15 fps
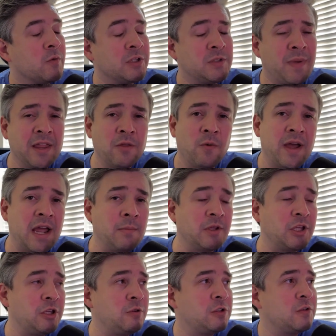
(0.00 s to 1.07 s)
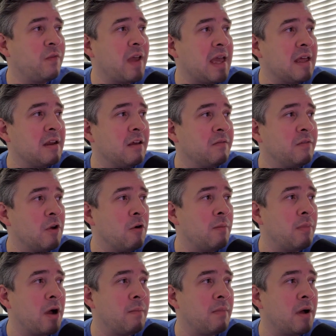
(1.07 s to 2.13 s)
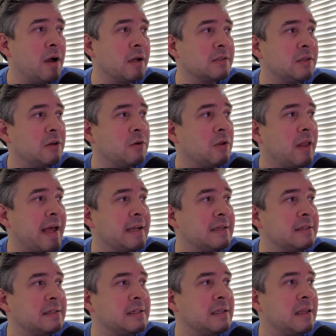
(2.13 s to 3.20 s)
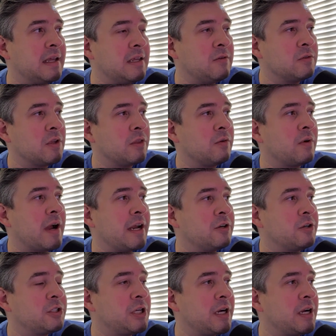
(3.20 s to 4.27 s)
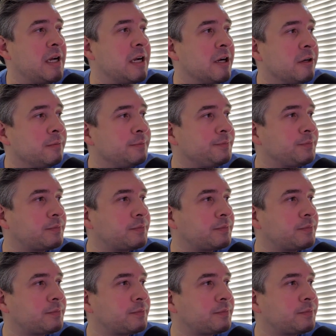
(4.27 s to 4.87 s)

which, by the way, I'm a huge fan of Noah Baumbach, so glad to see that he was on the writer's chair here.